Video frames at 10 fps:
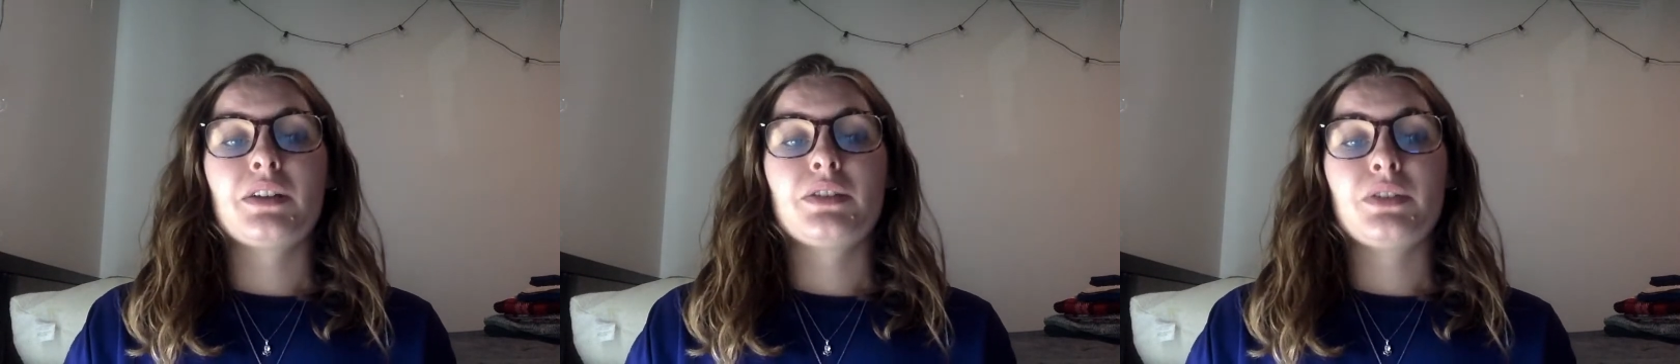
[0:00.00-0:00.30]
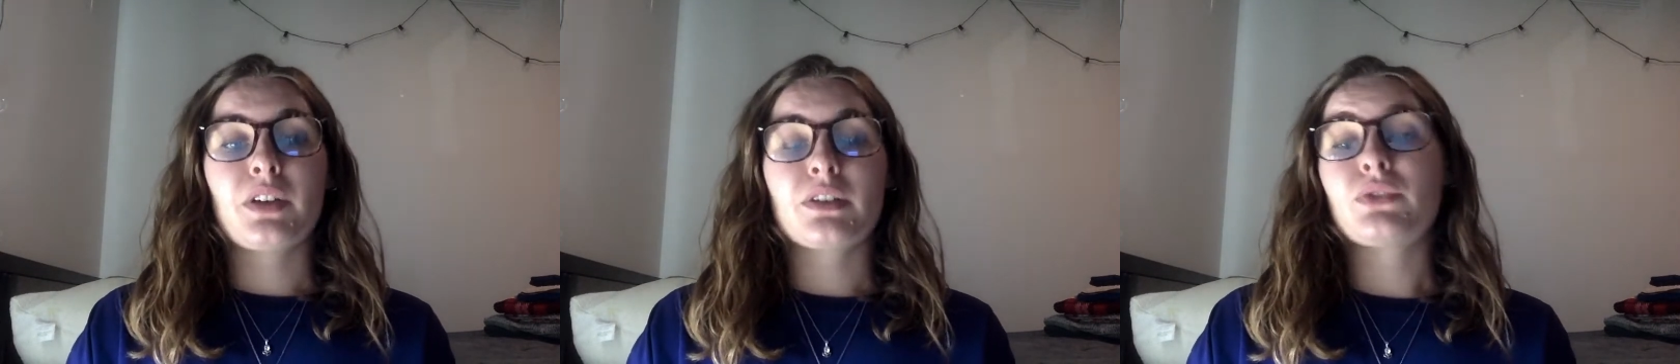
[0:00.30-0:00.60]
Too
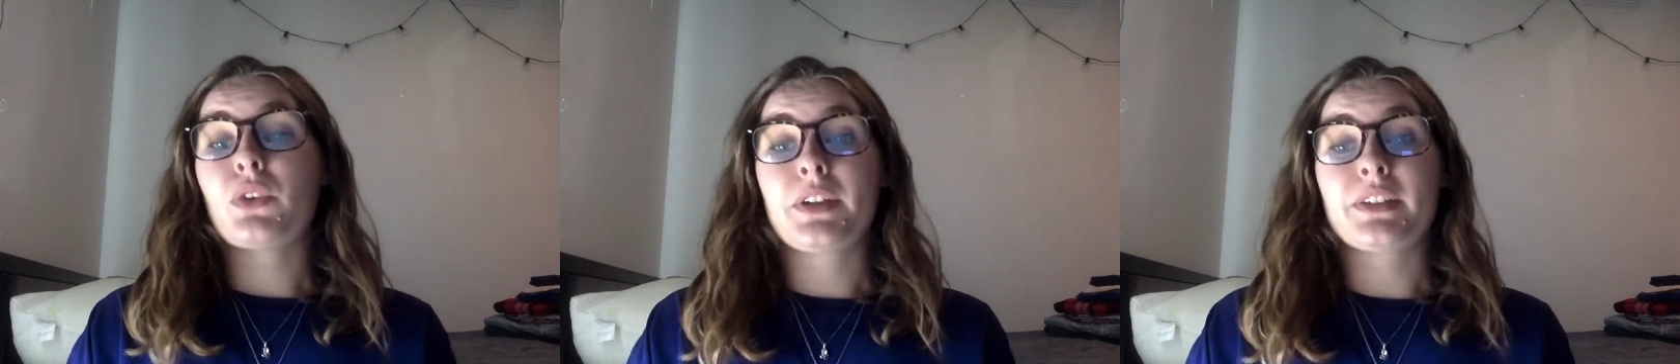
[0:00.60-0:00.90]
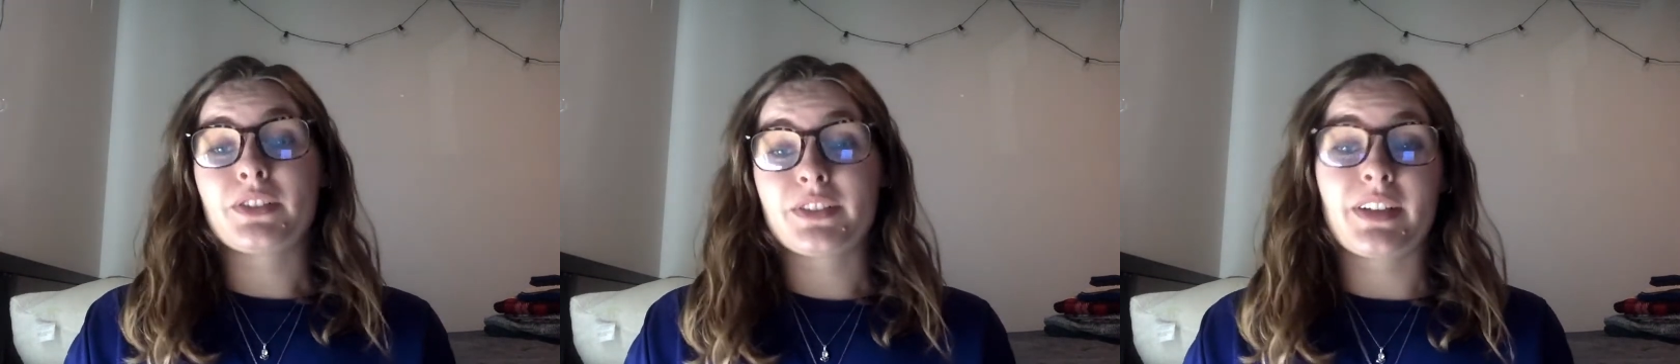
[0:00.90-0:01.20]
young to fully
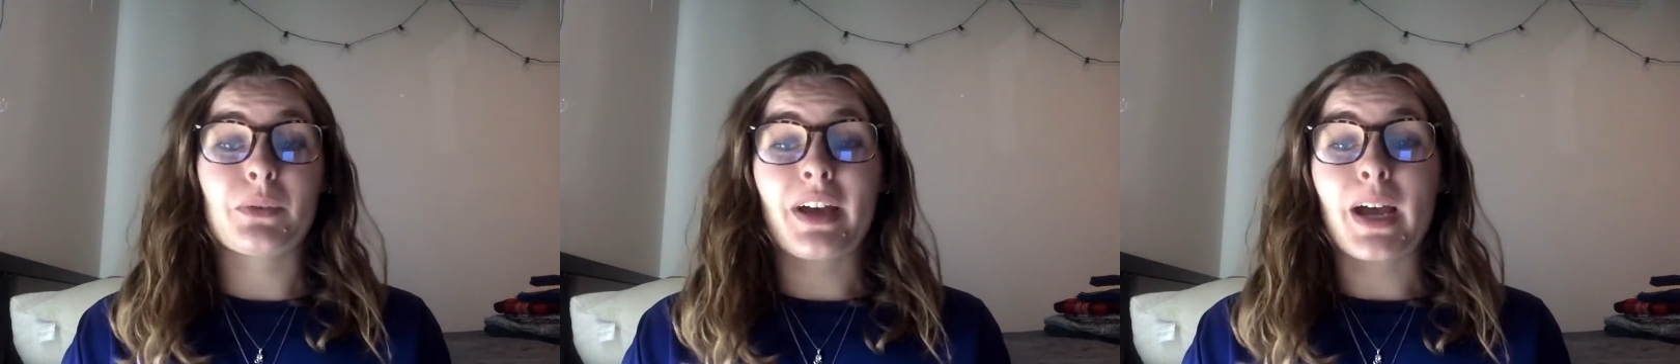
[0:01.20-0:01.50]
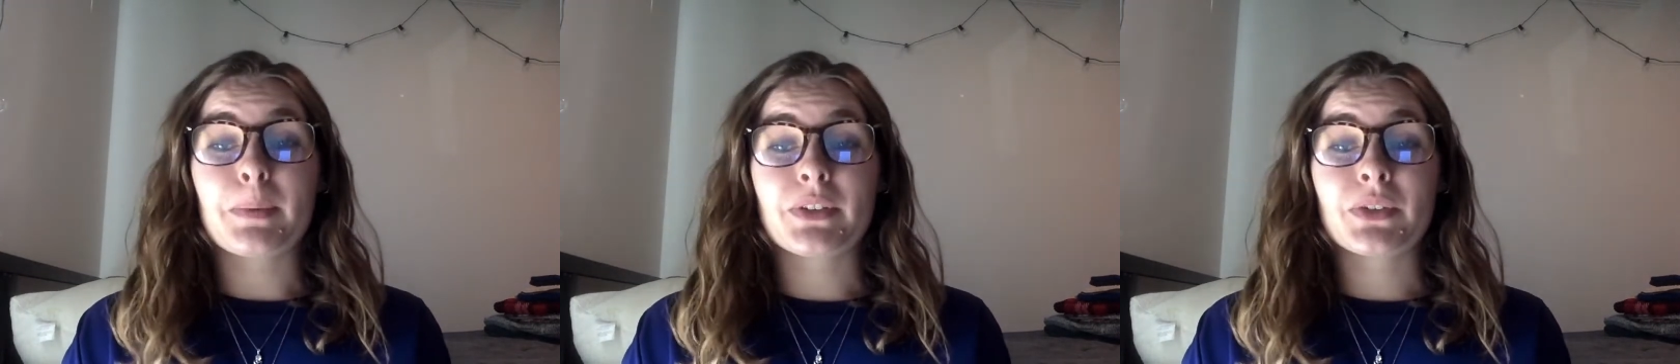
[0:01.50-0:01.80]
understand what
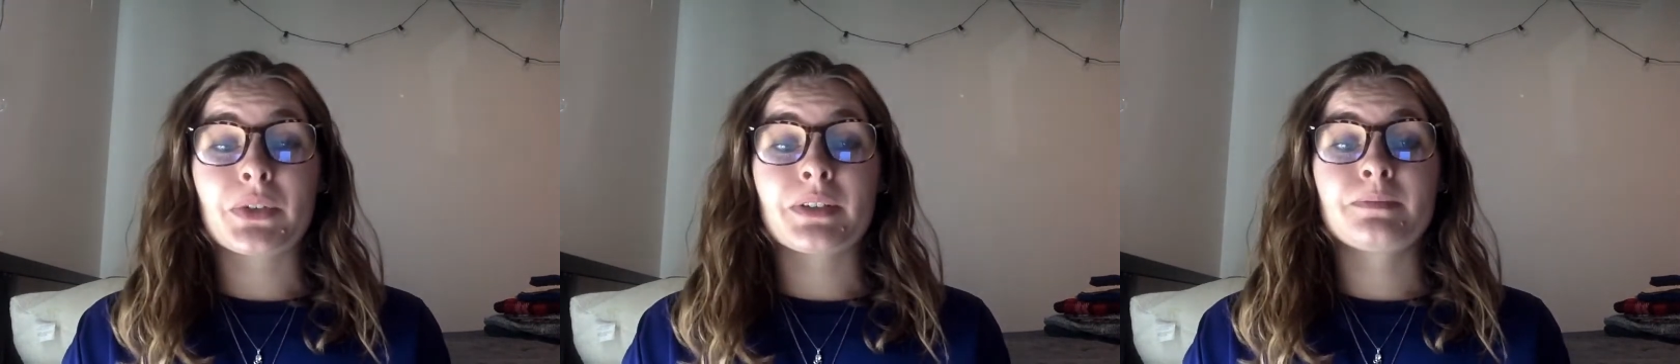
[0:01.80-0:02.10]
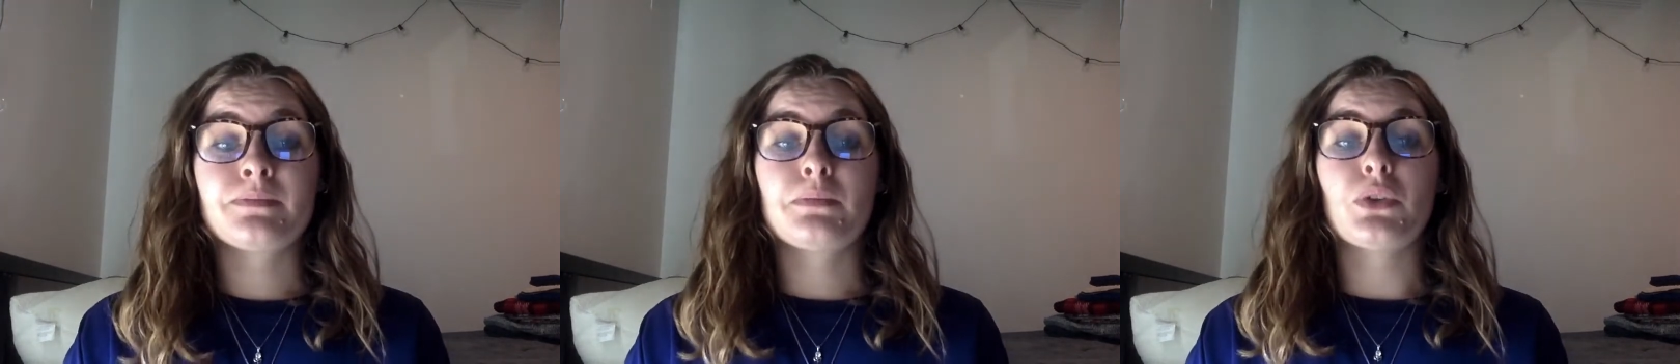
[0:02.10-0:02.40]
happened to her,
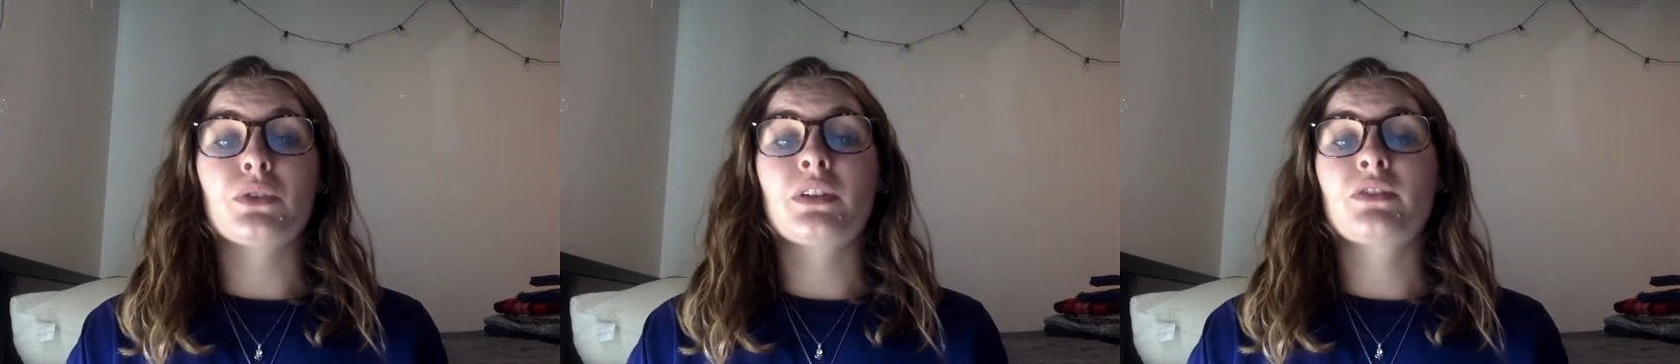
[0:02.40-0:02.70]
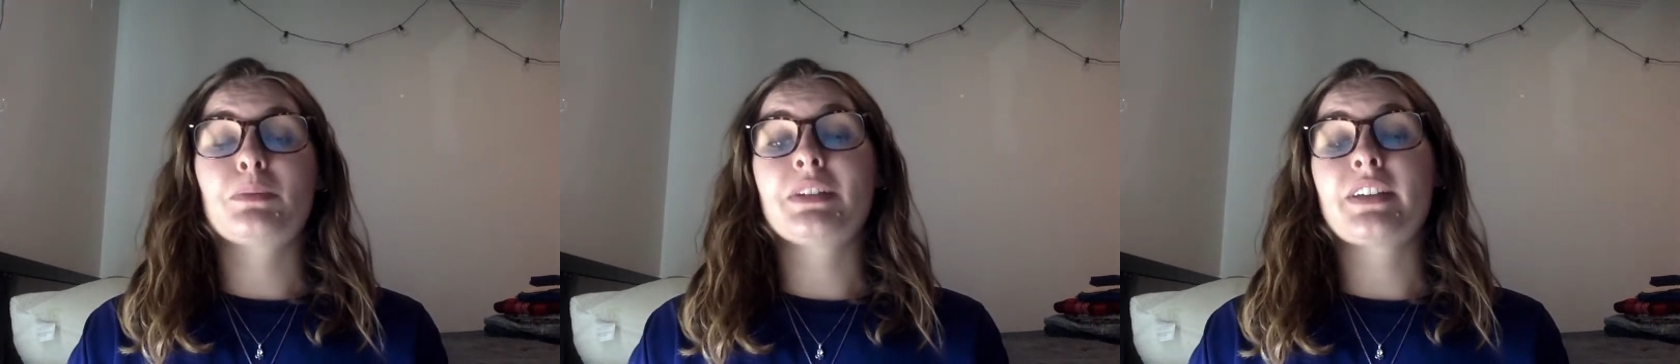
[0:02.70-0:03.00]
but old enough
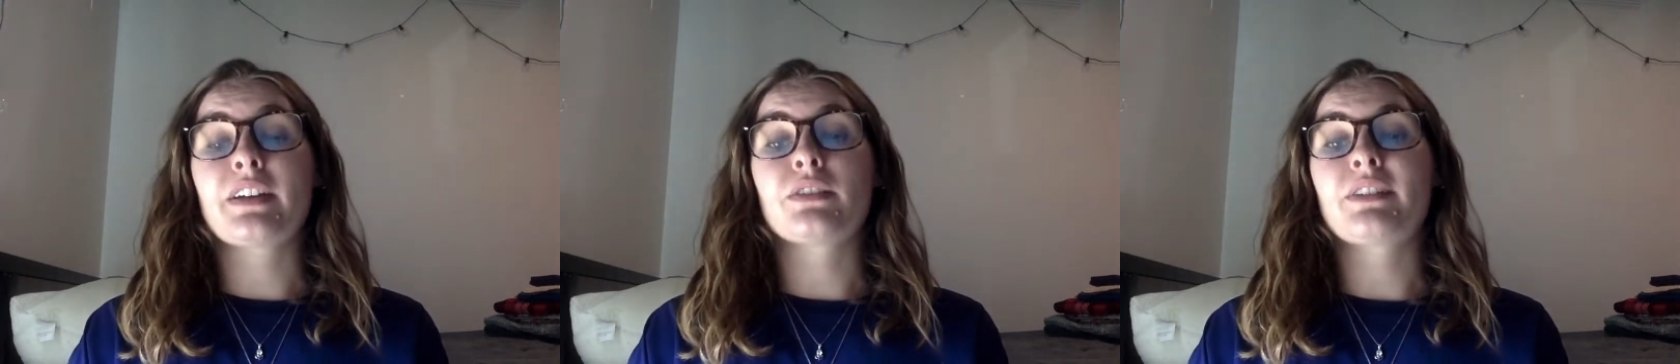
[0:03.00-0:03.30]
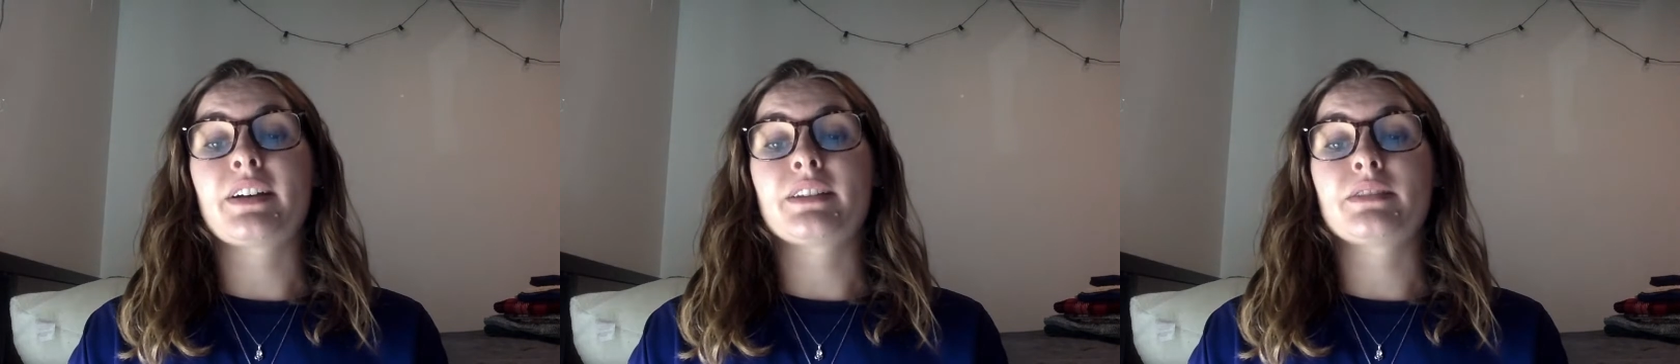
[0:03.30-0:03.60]
to be
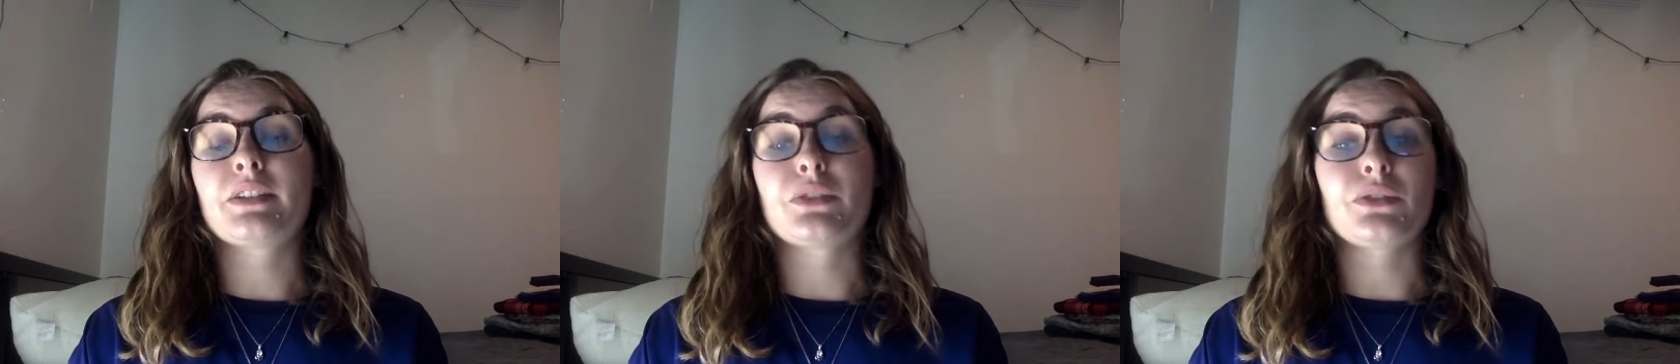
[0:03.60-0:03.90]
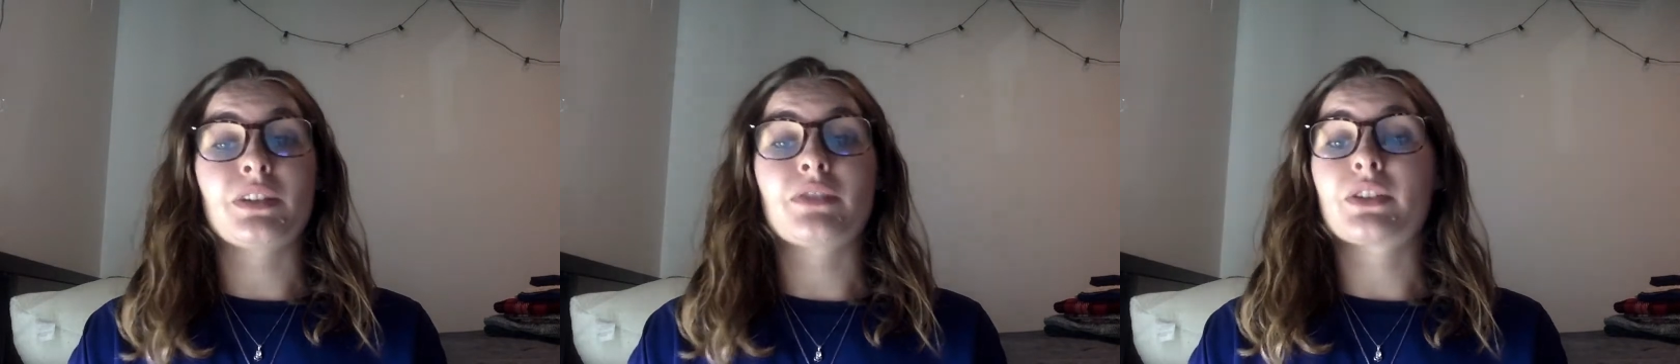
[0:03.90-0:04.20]
terrified and
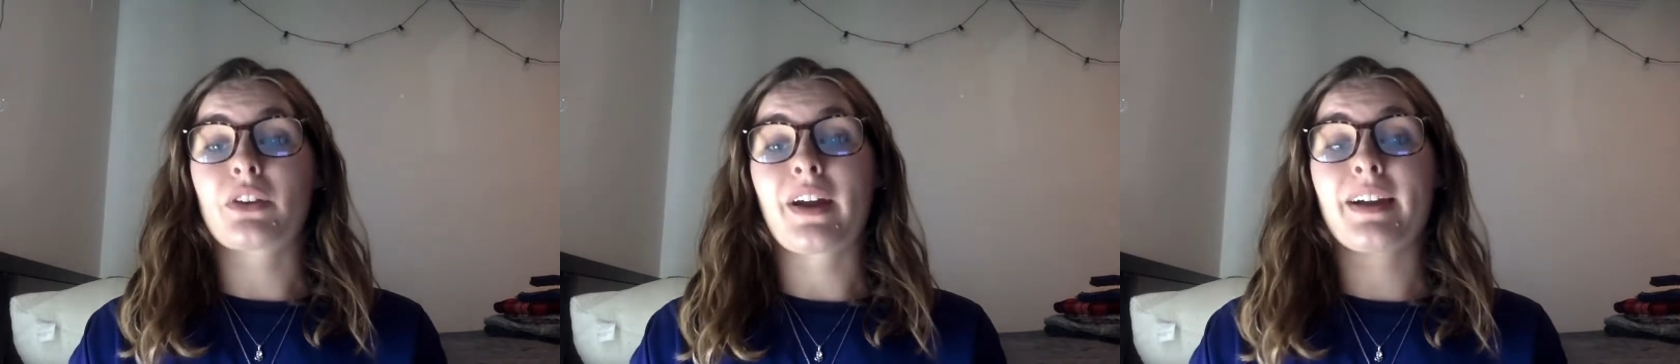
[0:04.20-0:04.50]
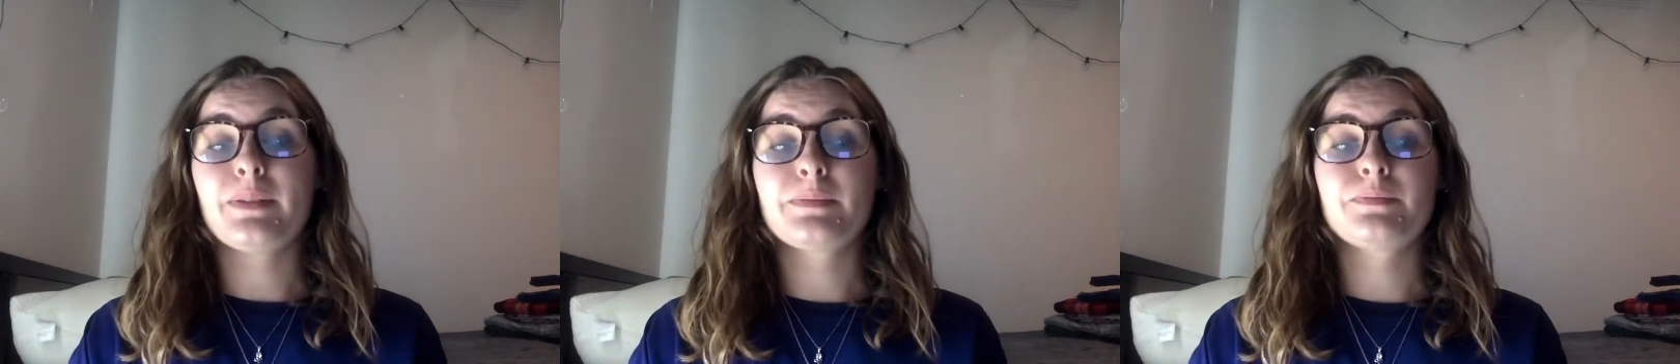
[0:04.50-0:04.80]
old enough to cry.